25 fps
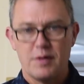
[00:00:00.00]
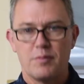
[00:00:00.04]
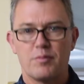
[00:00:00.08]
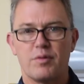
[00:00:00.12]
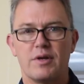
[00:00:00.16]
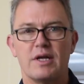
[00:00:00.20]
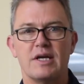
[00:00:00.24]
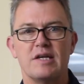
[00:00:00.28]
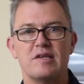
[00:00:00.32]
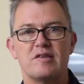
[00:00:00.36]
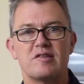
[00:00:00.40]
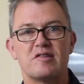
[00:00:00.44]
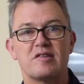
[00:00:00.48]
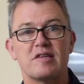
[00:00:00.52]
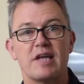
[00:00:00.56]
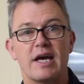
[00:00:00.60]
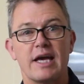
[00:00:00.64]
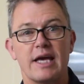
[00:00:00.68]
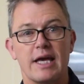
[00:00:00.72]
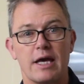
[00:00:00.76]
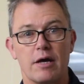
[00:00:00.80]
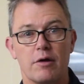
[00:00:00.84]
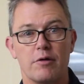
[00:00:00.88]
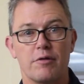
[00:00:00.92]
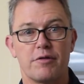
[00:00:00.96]
Please
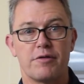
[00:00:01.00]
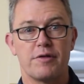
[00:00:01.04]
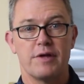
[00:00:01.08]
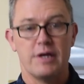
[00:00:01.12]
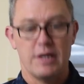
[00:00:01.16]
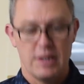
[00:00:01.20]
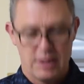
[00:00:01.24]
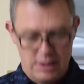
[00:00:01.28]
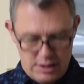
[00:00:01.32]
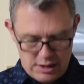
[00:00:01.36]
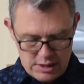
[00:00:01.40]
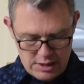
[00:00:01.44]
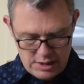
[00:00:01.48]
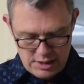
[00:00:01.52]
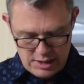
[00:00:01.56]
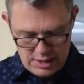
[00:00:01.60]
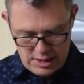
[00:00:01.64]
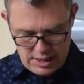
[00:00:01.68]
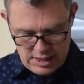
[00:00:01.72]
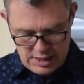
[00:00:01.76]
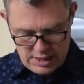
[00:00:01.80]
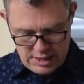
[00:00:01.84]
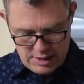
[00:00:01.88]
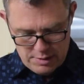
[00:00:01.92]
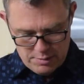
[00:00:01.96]
stay healthy.
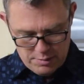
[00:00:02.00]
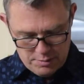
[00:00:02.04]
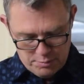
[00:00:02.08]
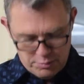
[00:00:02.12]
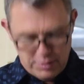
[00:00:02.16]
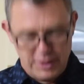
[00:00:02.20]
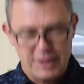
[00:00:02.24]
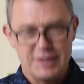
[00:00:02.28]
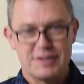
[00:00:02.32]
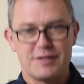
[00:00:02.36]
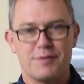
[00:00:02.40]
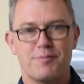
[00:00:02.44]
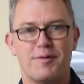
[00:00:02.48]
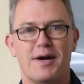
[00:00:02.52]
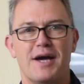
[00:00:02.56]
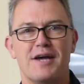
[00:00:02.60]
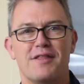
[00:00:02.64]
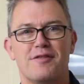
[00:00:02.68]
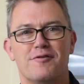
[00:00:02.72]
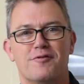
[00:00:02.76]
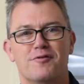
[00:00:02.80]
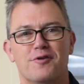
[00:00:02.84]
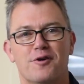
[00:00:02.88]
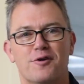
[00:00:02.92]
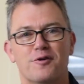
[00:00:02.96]
Please obey
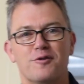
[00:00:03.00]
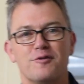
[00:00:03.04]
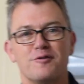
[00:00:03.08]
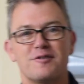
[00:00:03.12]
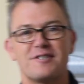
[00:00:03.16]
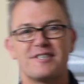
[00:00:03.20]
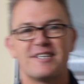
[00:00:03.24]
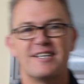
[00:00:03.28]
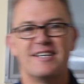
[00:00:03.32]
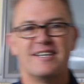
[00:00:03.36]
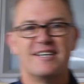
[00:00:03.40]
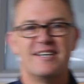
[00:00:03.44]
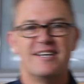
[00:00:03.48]
the rules.